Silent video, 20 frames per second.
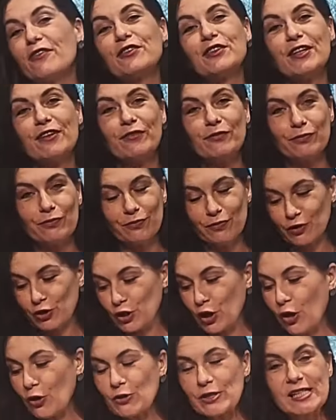After
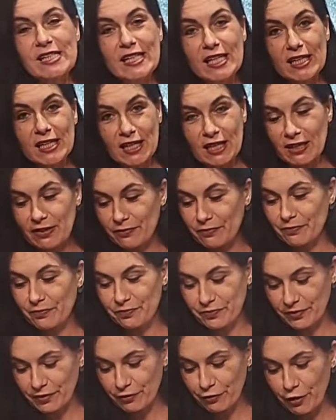those sitting
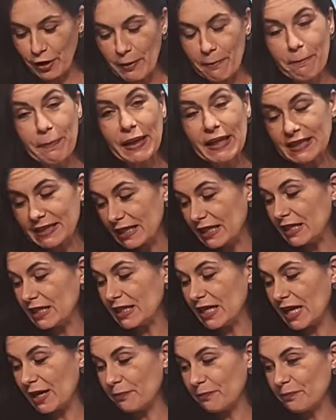for a bit
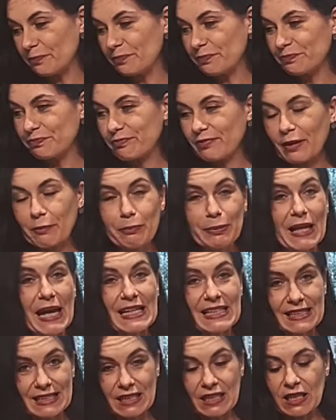in a
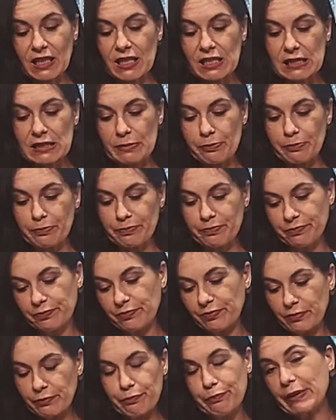plastic, it's
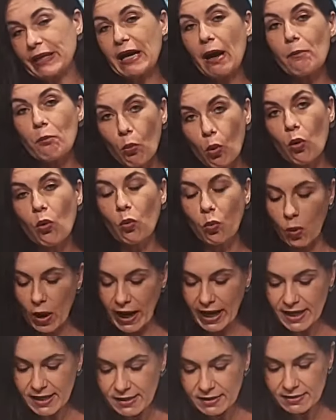become more
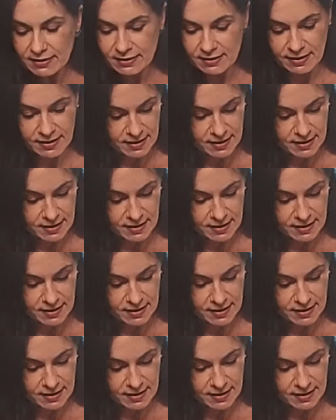wet,